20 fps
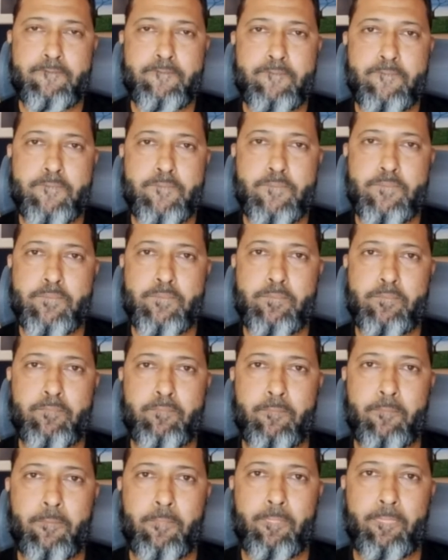Yeah, really
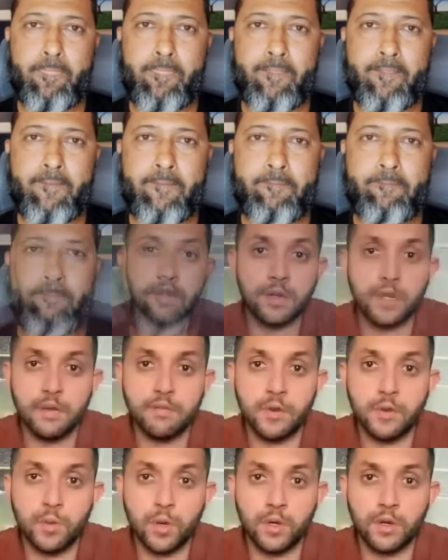good ball to get
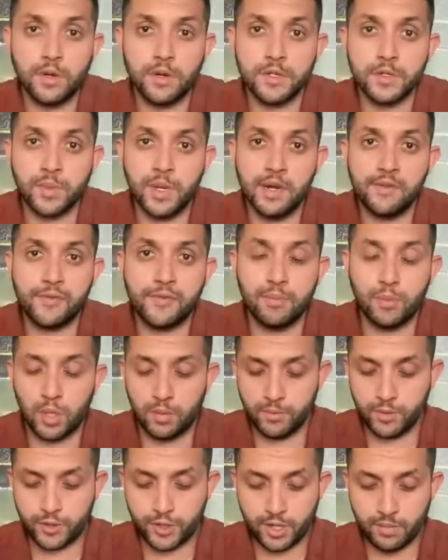David Warner as well from
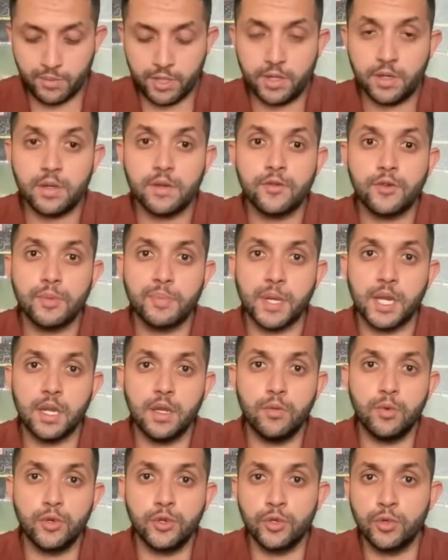Mohammad Shami.
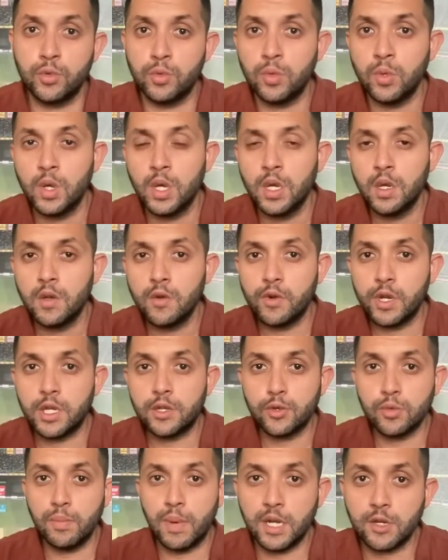Chappelli, would you
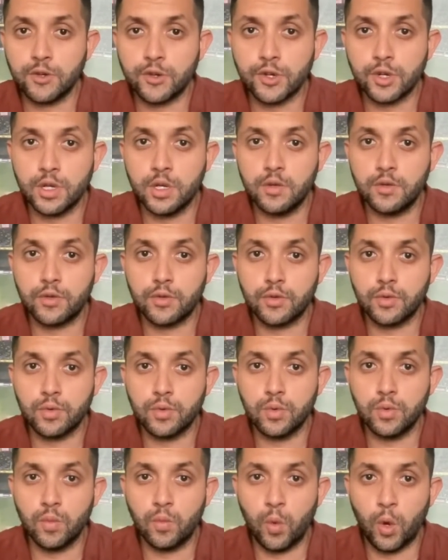read too much
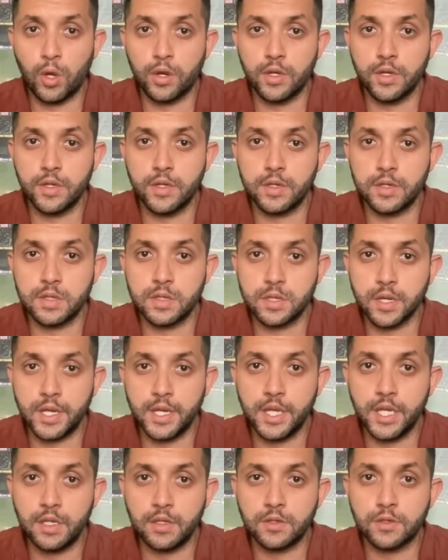into Warner's
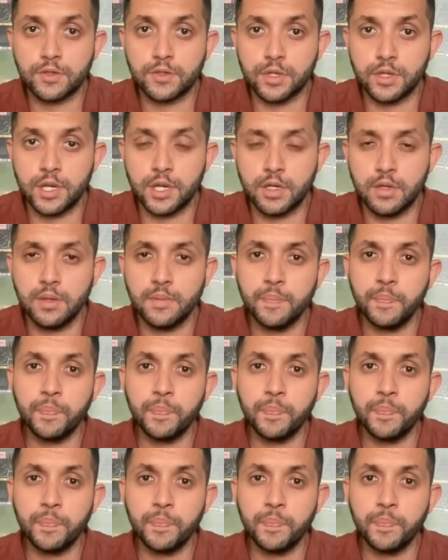innings today?